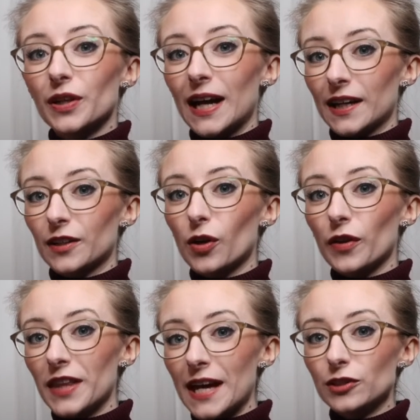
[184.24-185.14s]
that I could
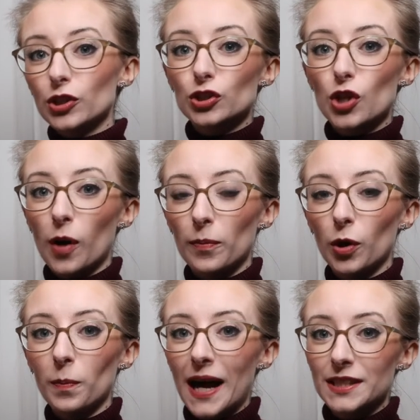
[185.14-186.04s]
then just top
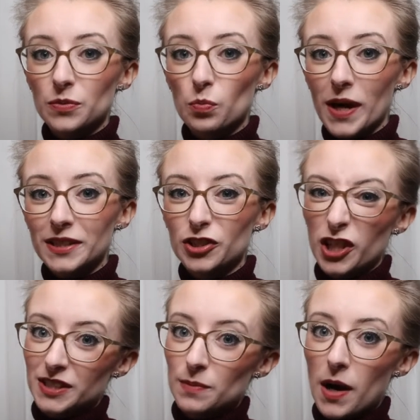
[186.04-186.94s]
up as and when
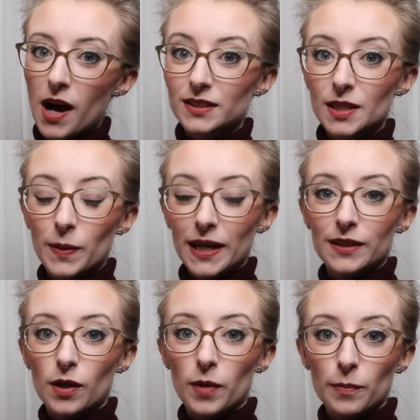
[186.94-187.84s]
dirty marks
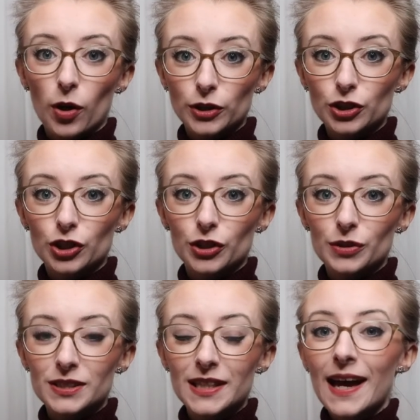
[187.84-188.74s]
appeared on my pointe
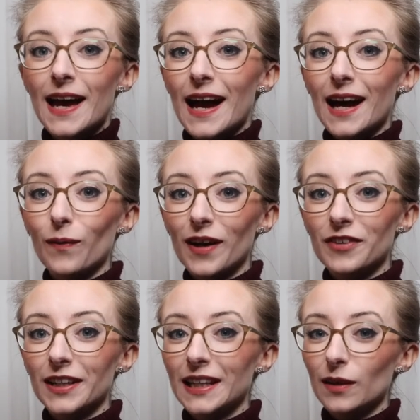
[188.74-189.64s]
shoes.
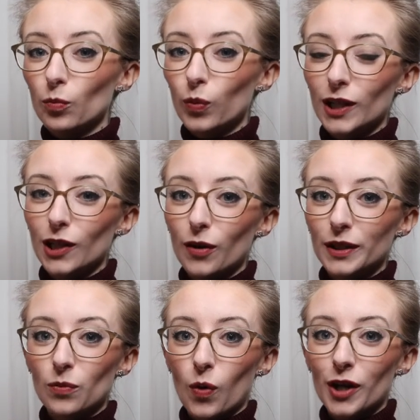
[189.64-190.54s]
However, it will
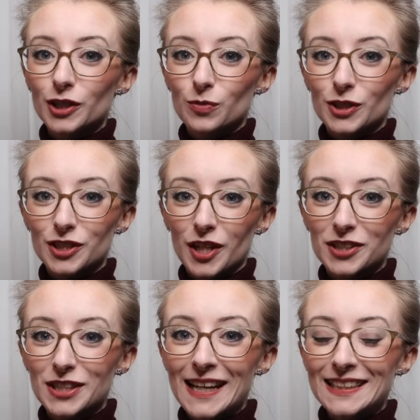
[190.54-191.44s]
only work to a
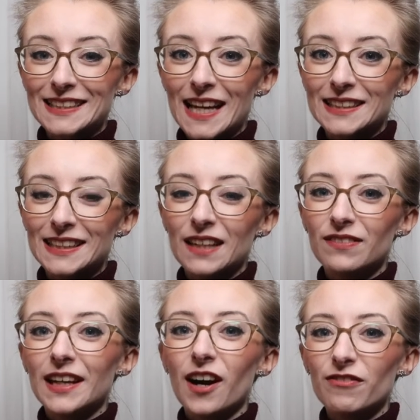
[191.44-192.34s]
certain extent. If
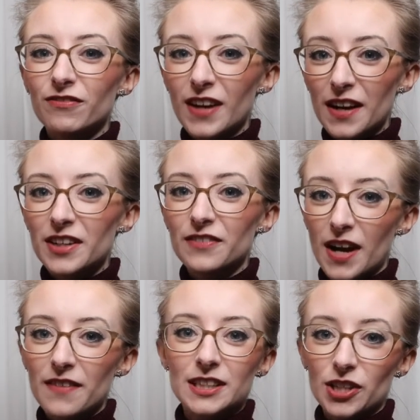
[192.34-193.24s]
they are very,
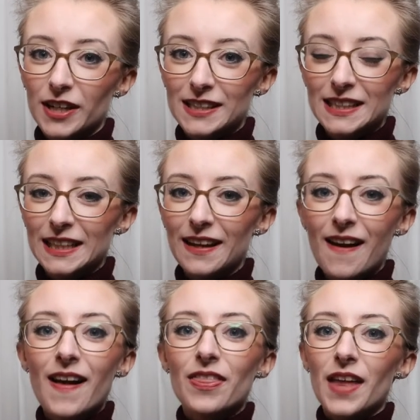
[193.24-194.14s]
very dirty,
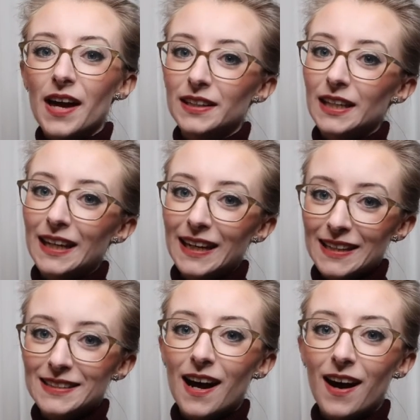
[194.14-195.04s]
then it
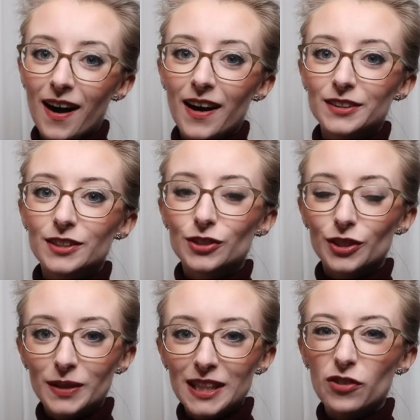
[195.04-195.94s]
is hard
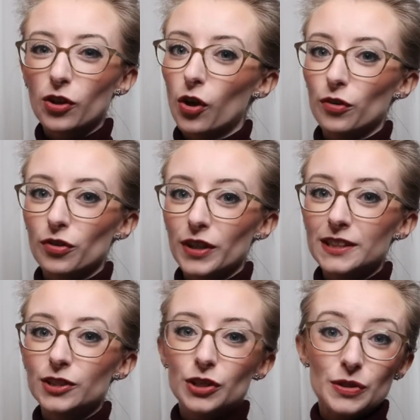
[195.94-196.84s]
to even cover
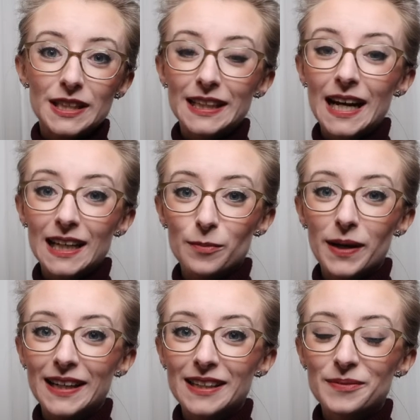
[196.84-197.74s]
it using
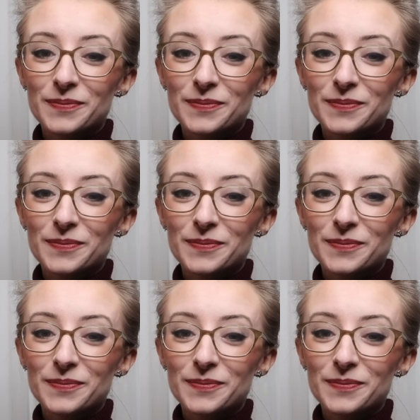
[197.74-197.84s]
Calamine.